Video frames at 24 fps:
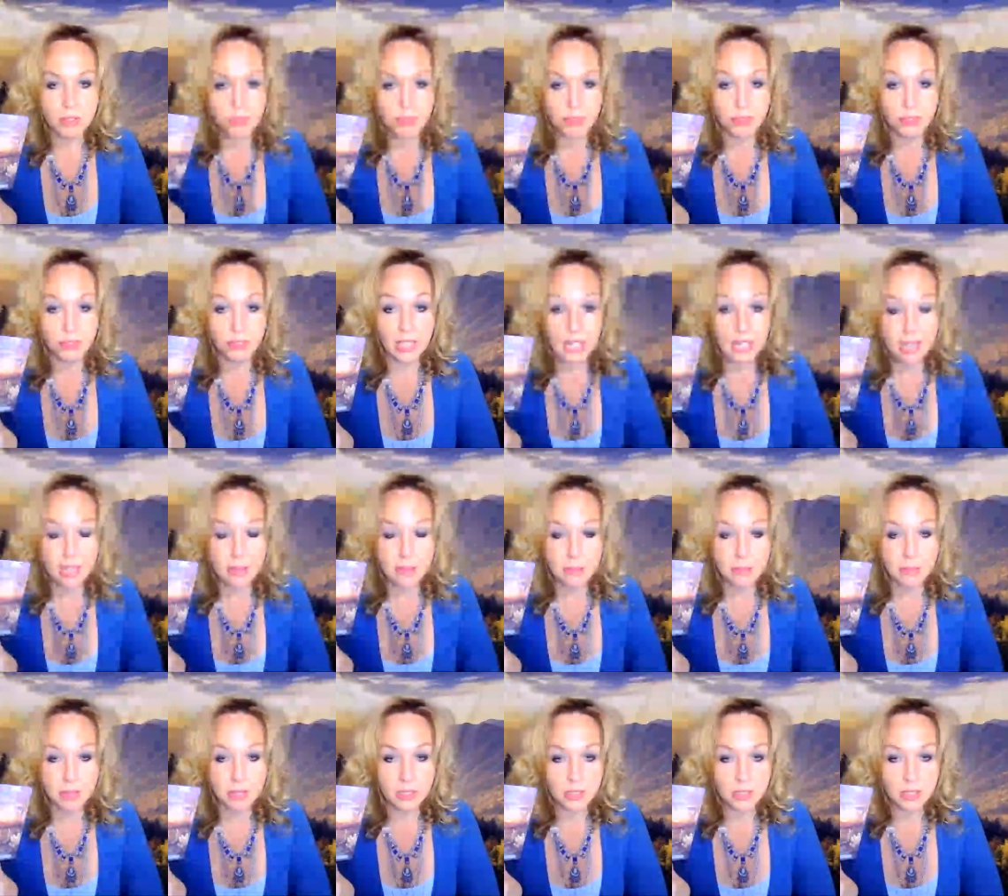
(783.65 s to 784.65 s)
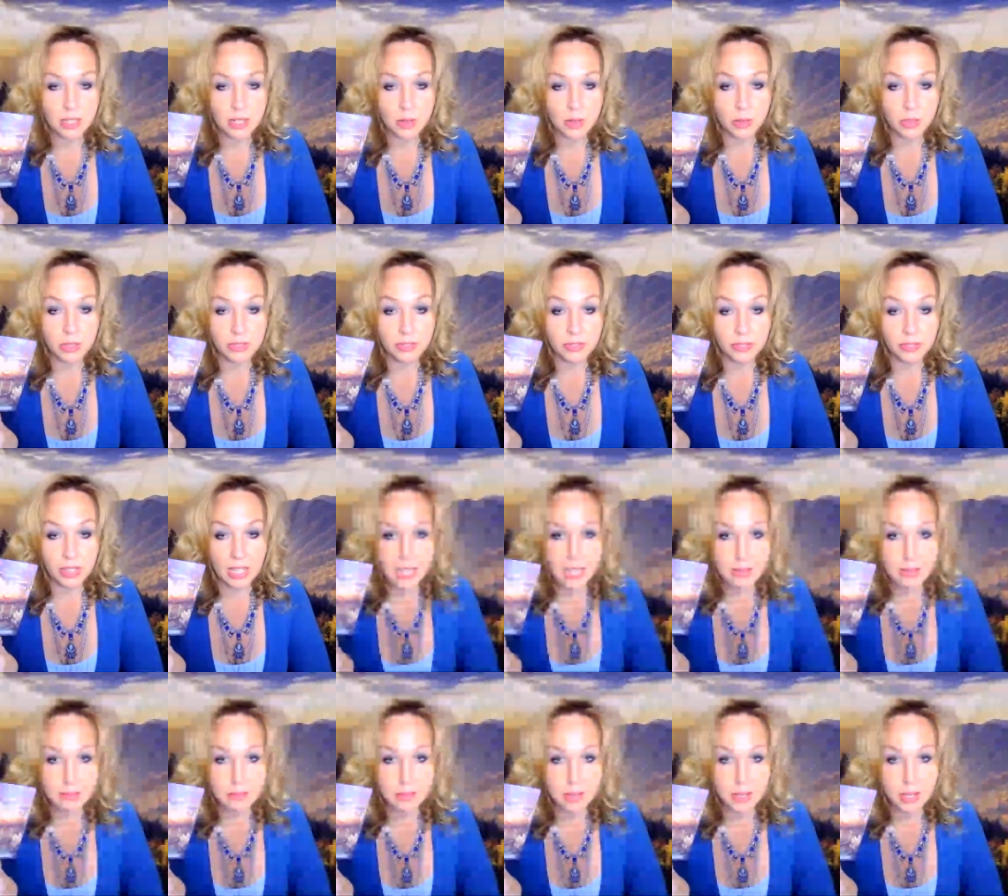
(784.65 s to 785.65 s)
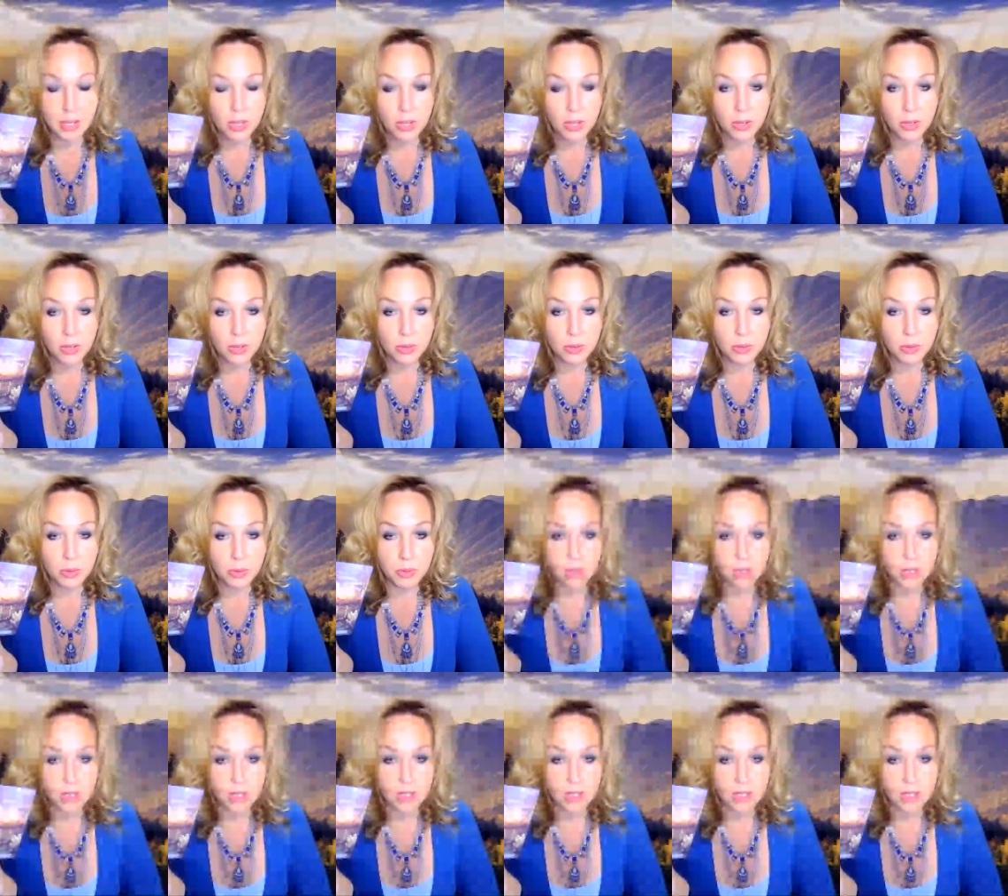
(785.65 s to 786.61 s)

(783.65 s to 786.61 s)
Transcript: flame an old flame who